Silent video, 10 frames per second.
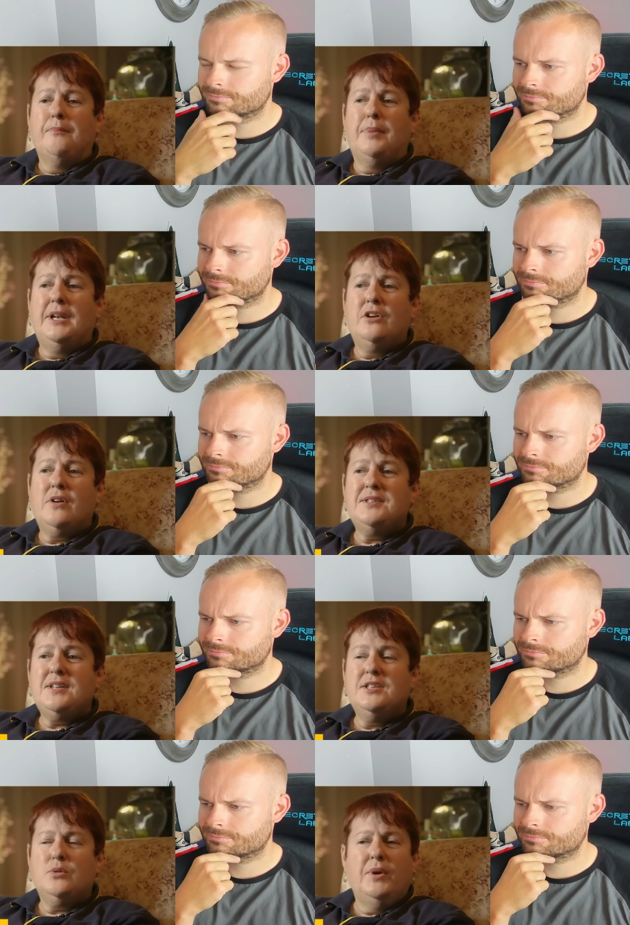Speaker 1: But in
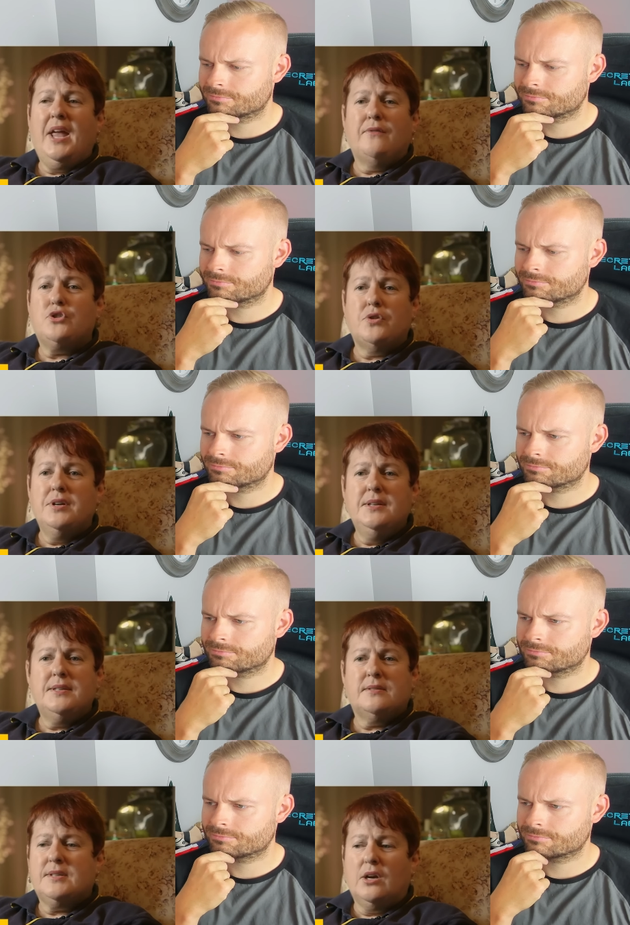Greystanes, and we have trees,
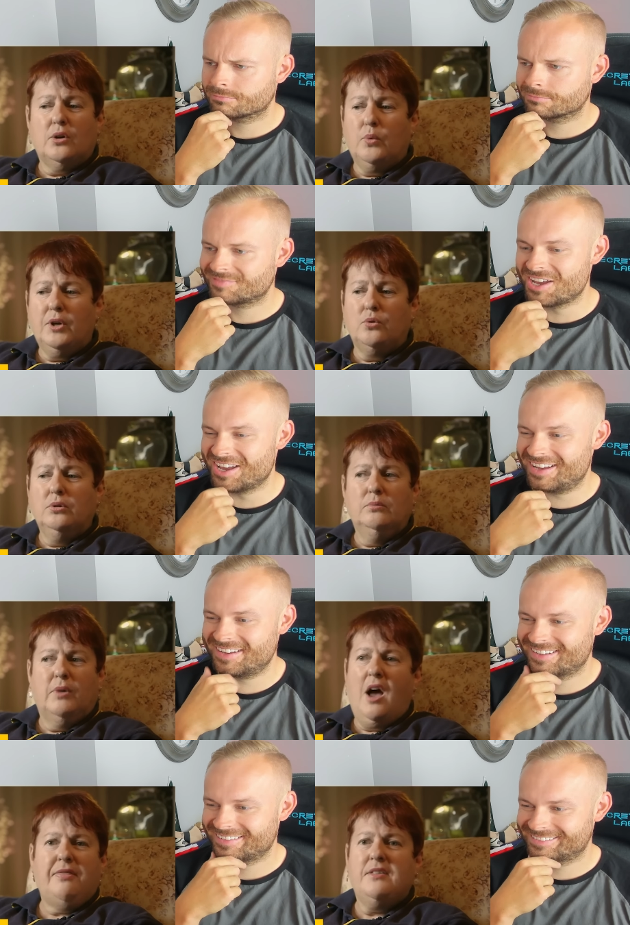so we're good.
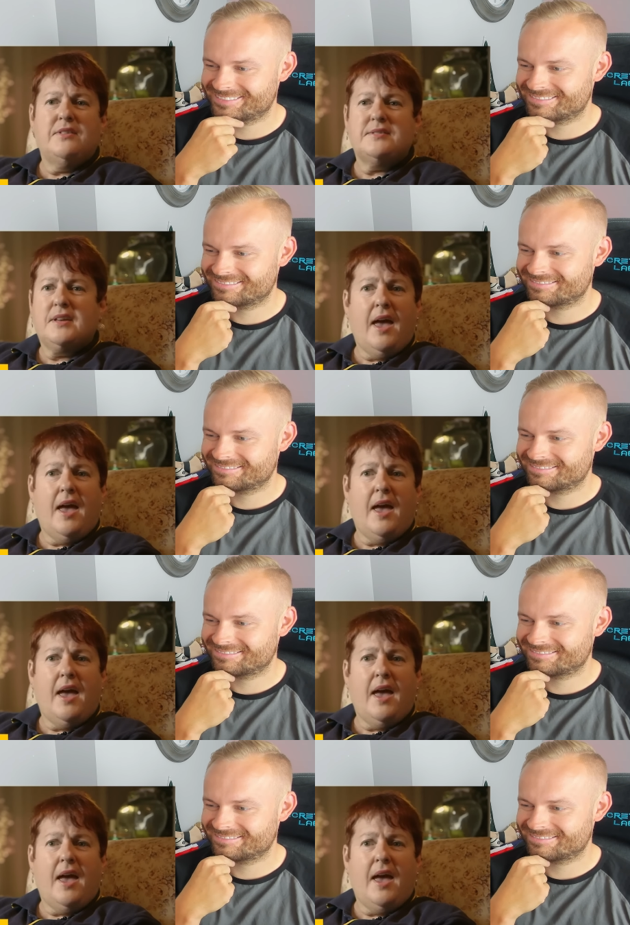I think there's a